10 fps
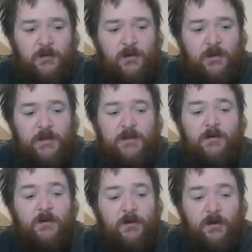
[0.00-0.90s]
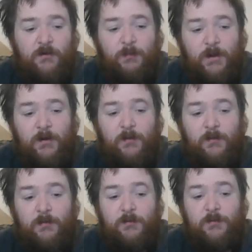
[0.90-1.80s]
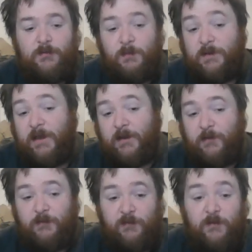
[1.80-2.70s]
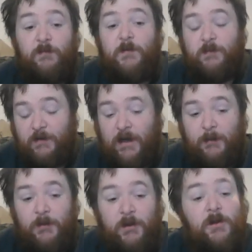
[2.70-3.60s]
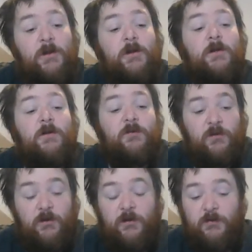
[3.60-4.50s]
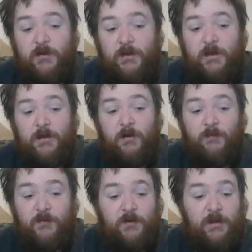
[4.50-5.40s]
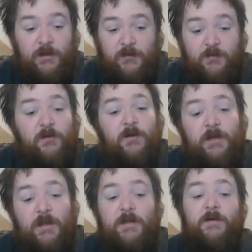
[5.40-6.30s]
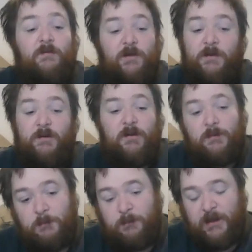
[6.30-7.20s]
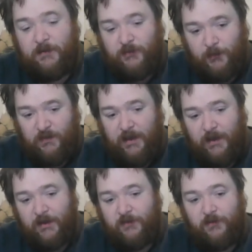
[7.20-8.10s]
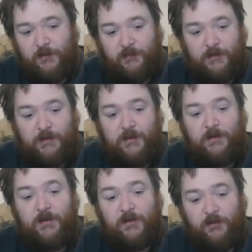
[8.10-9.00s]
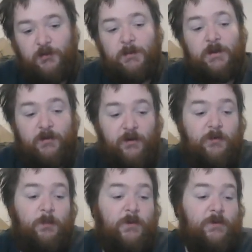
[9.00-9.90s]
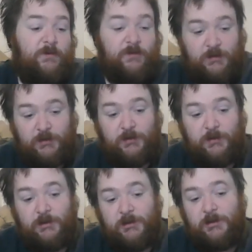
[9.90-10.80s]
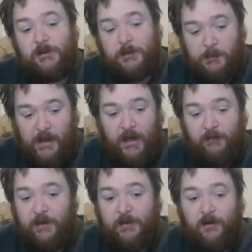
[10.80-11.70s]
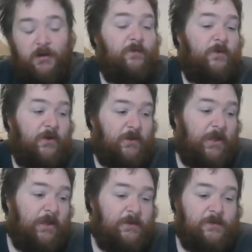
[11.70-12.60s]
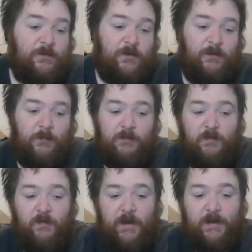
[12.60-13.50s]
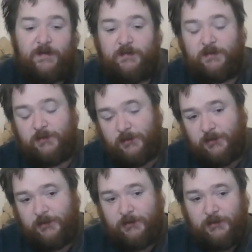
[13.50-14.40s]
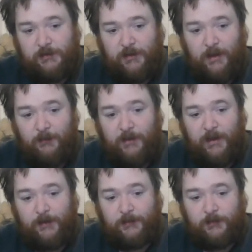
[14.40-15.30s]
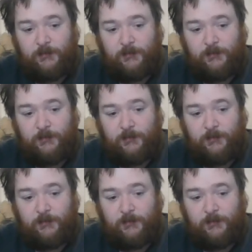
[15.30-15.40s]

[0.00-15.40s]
And then you got Cosmo to protect other stuff with your armor. Surta's in here, obviously. Surta deck. Then you've got your big dumb cards. So you've got your Tumor, Crossbones, Cull, Mary, all 4 10s, all with effects. Get them down.